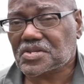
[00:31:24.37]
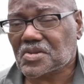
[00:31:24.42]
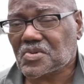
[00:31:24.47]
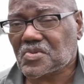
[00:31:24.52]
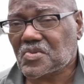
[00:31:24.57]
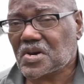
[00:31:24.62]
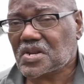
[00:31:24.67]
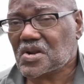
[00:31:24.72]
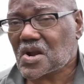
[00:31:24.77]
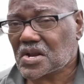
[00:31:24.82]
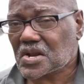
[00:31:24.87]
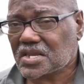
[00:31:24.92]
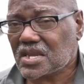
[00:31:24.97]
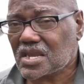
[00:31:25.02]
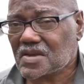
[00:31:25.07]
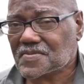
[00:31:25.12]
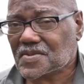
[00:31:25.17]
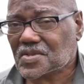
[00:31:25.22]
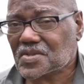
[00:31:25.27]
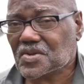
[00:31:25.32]
what our
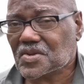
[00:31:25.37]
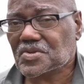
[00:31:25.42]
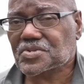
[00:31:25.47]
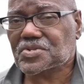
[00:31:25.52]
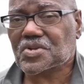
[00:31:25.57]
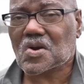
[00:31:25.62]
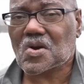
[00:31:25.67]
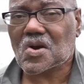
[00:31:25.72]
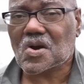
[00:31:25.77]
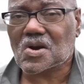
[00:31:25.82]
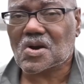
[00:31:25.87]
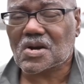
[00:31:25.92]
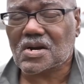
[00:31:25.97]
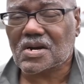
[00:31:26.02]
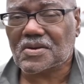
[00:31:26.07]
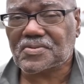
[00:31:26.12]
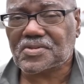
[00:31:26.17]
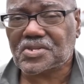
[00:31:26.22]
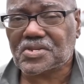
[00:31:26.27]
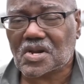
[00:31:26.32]
chemicals
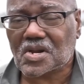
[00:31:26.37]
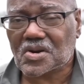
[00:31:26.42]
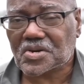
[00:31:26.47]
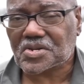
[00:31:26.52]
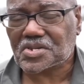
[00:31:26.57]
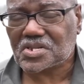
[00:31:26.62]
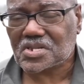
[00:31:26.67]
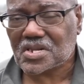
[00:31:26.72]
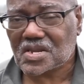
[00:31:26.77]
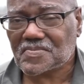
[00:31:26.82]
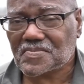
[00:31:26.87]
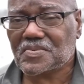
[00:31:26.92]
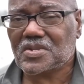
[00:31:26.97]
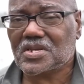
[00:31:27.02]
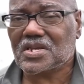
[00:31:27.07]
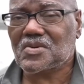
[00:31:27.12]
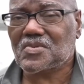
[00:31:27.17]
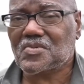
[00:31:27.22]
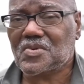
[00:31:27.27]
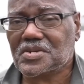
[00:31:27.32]
are
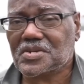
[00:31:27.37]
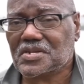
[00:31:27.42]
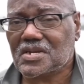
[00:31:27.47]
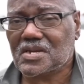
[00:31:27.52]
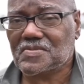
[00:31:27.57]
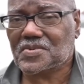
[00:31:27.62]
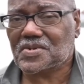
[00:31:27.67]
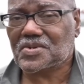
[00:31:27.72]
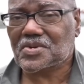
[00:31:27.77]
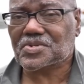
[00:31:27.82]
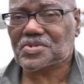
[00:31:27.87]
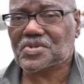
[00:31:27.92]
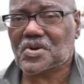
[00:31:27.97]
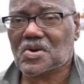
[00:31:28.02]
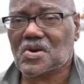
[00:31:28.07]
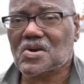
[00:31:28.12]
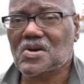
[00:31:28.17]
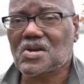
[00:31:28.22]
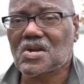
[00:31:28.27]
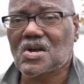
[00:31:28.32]
simply what chemicals
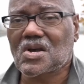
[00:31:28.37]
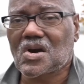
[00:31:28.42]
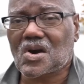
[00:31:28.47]
are